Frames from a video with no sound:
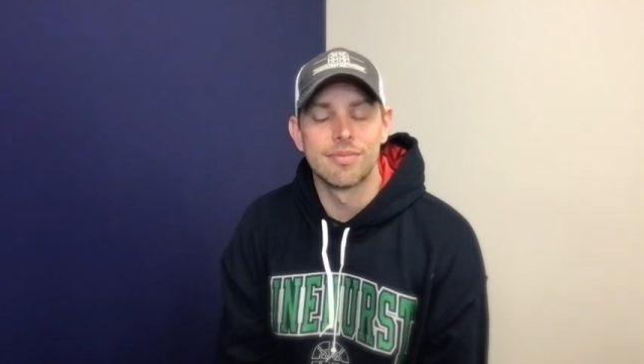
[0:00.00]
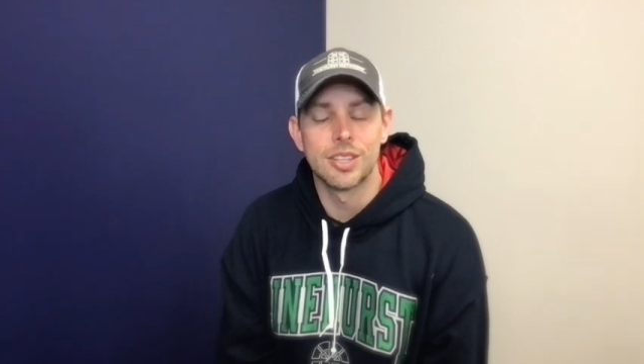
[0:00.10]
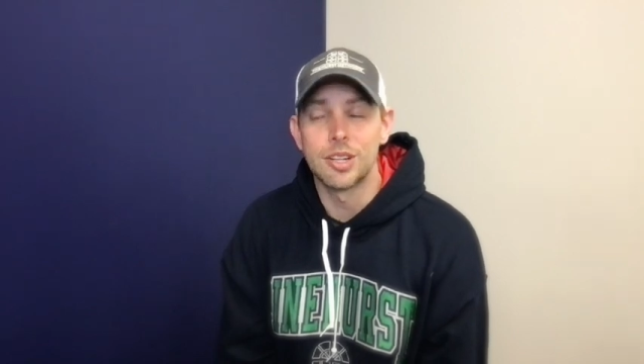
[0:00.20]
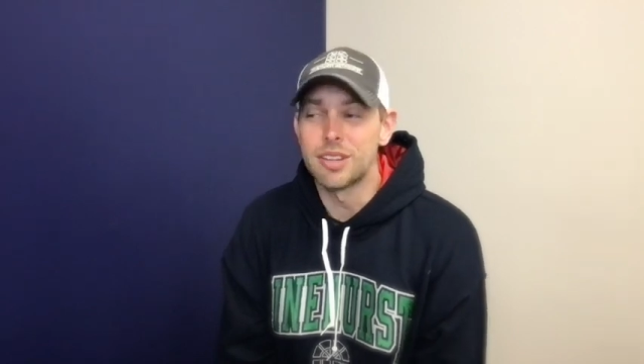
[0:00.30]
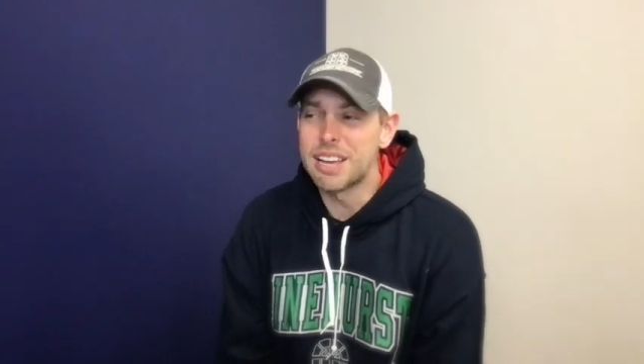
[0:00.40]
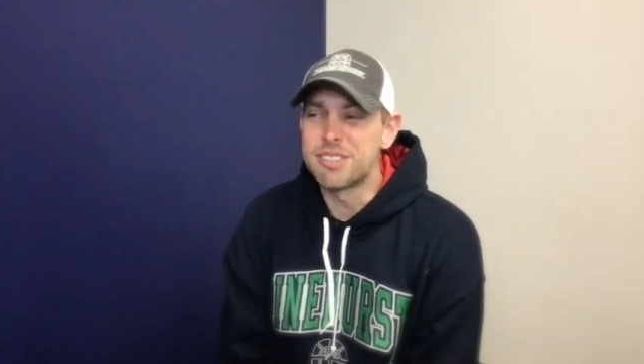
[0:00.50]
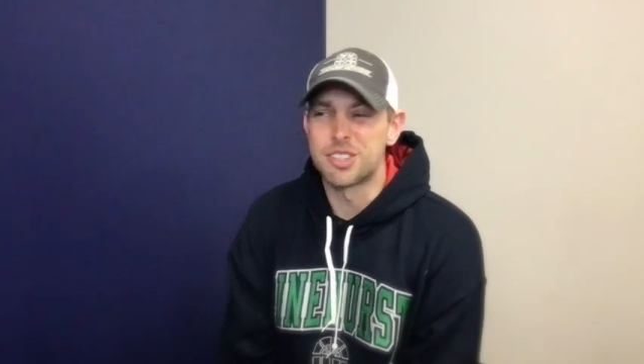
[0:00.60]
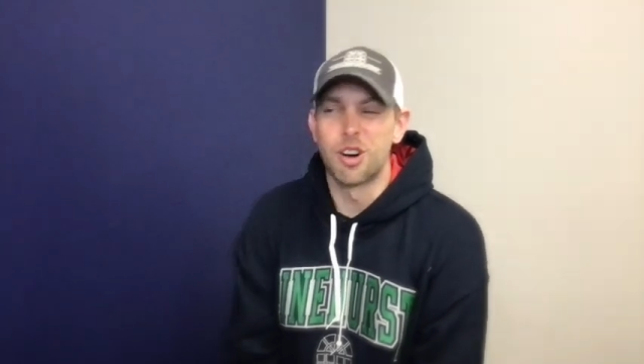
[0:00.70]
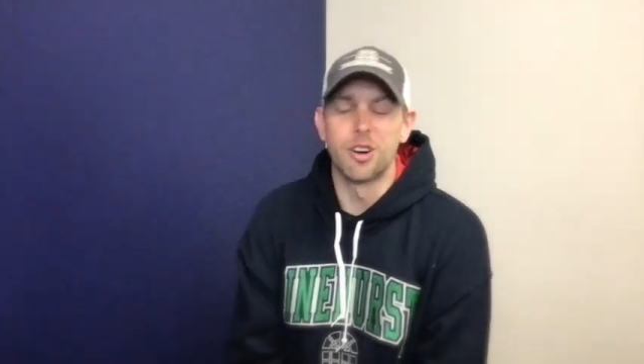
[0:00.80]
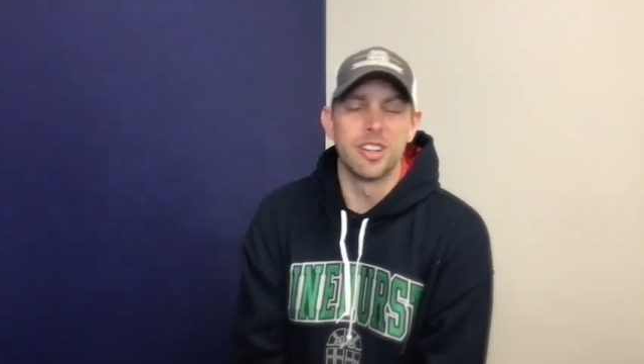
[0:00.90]
You know, life is
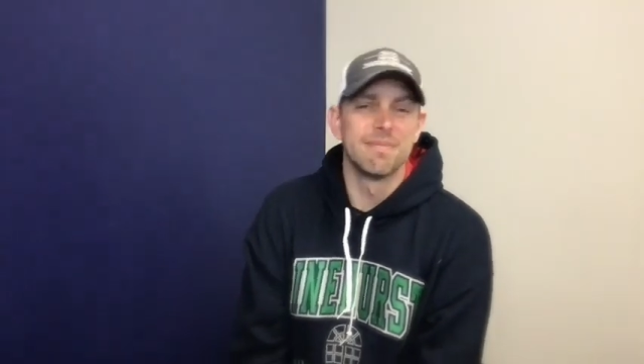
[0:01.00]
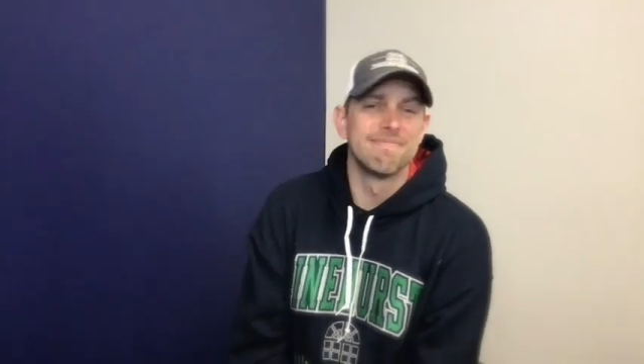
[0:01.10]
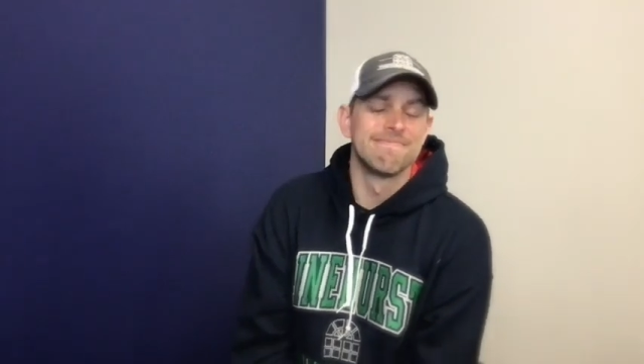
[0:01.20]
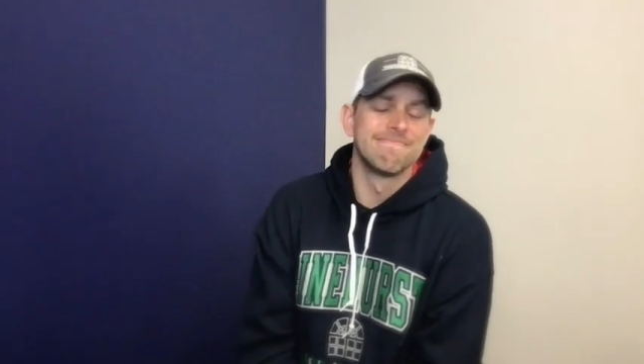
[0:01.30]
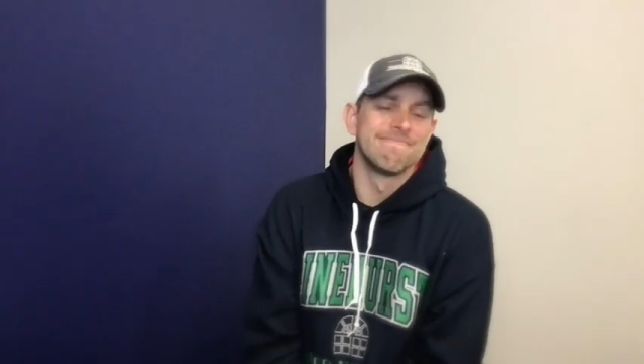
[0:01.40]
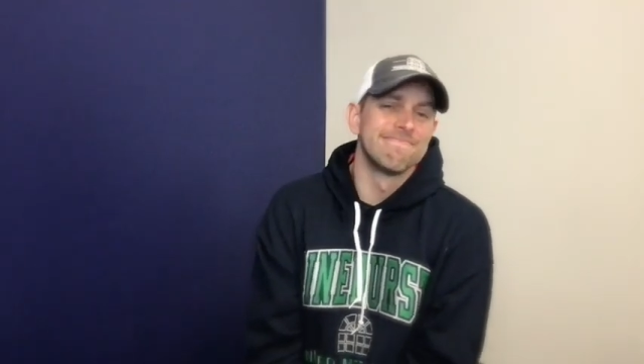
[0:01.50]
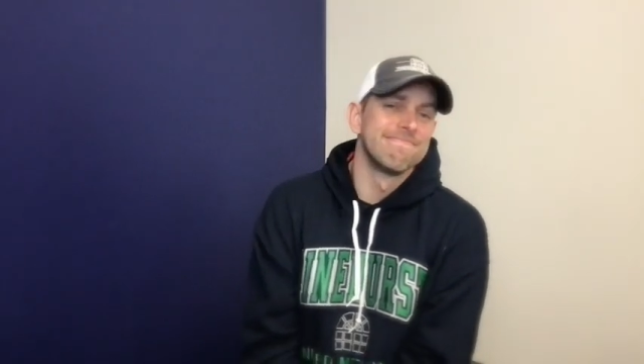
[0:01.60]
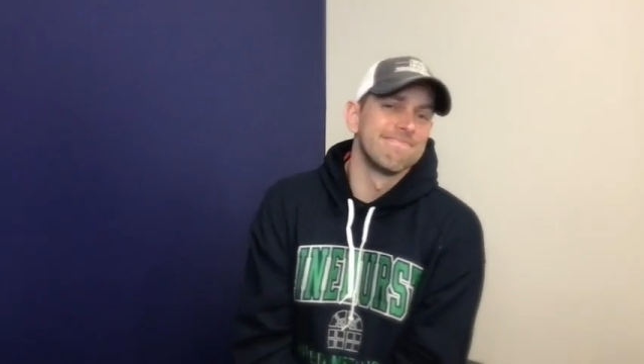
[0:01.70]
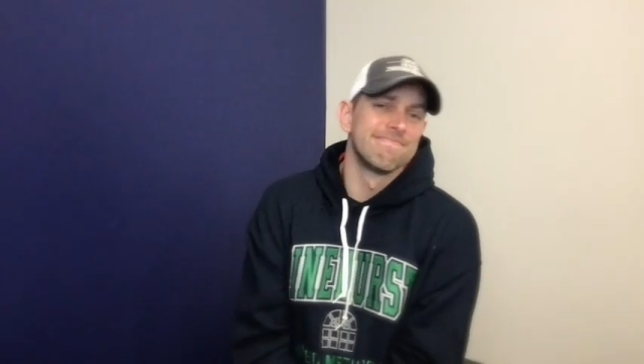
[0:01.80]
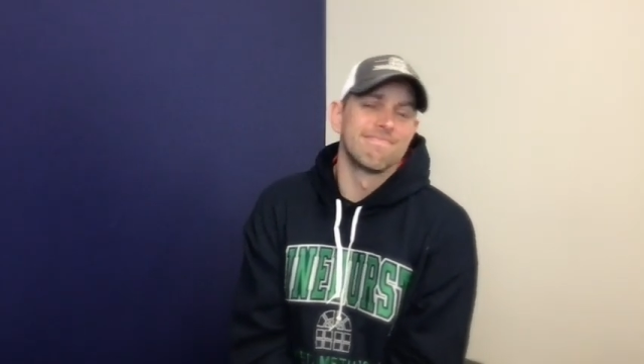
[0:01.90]
hard.
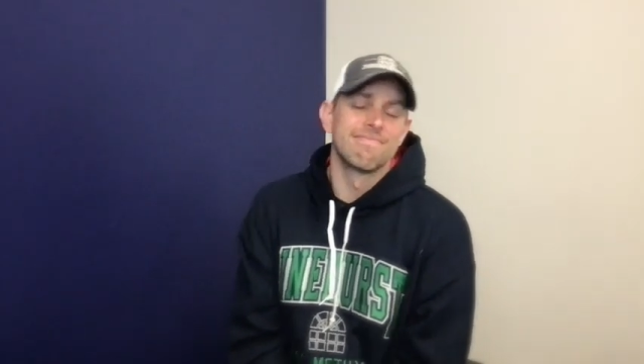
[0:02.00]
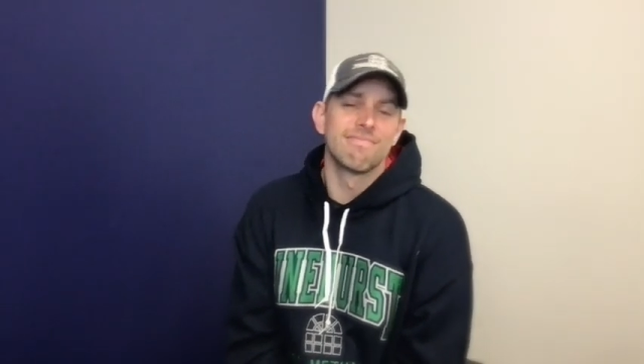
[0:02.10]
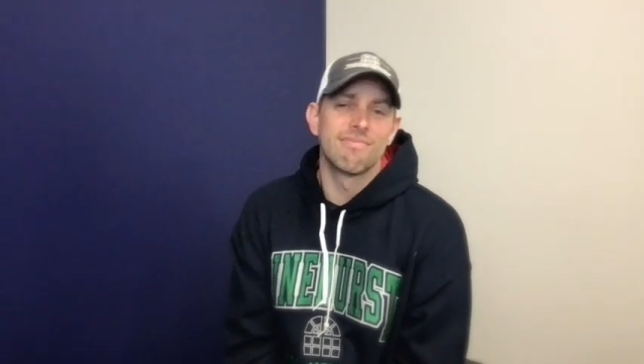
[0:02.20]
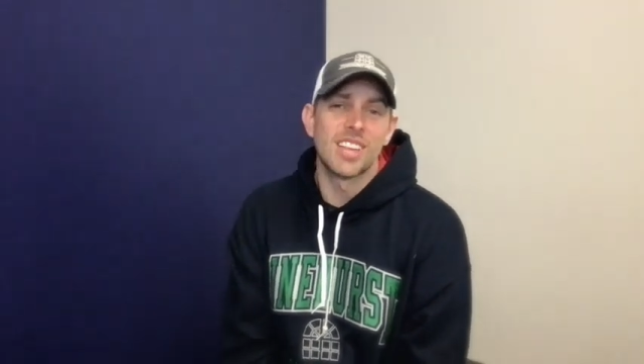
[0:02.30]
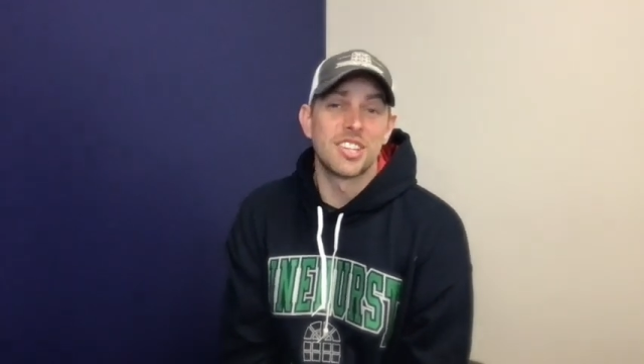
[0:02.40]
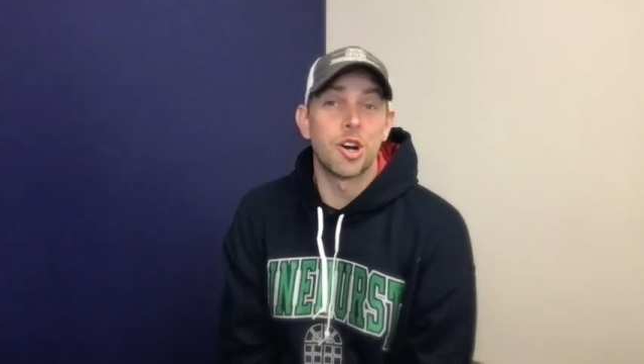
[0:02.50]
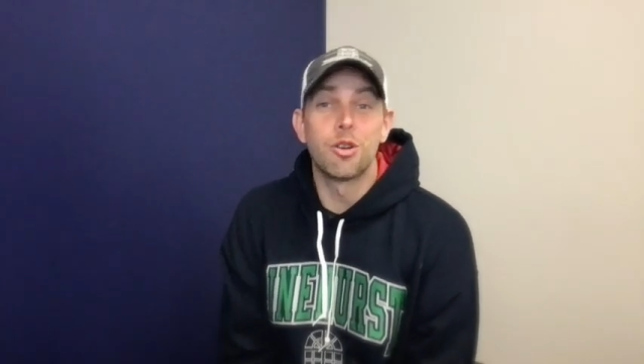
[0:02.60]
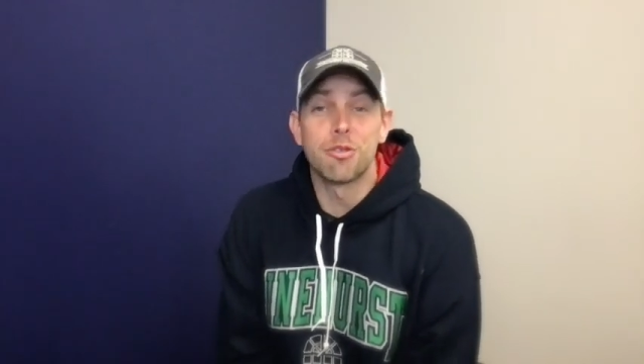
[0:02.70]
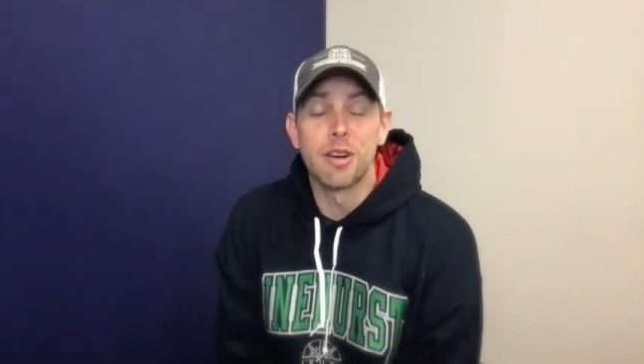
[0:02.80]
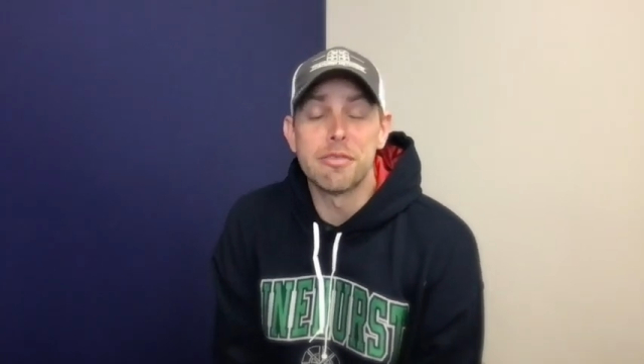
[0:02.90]
It's hard
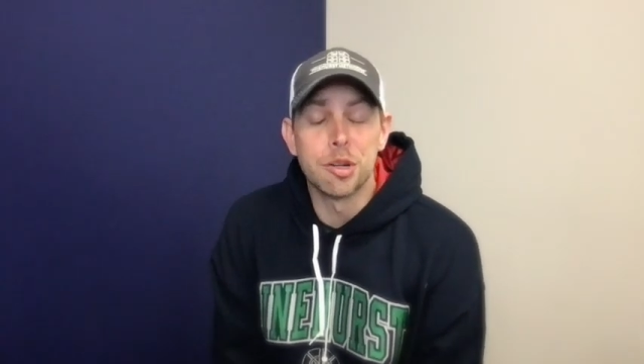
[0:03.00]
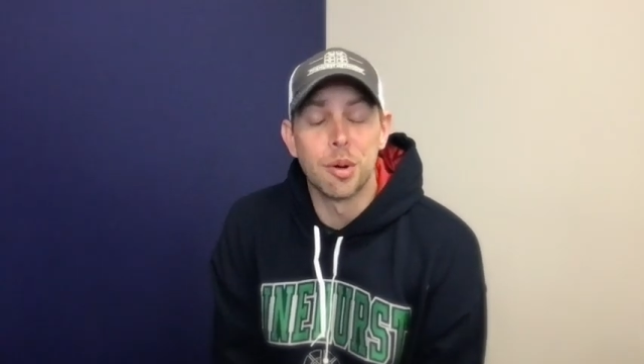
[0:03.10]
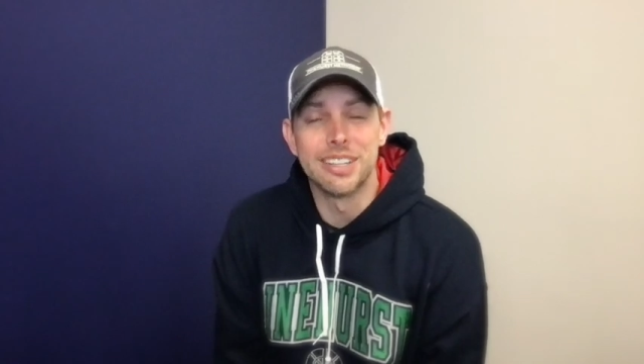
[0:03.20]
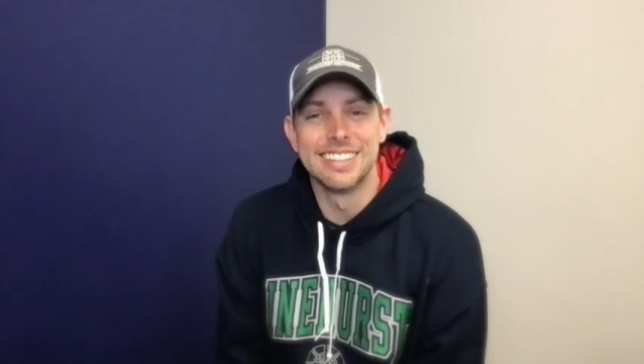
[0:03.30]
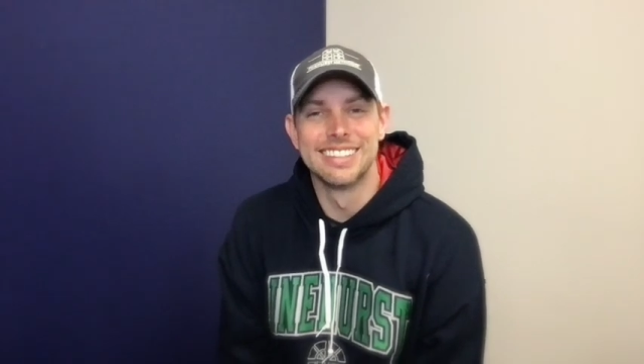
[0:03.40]
for everyone.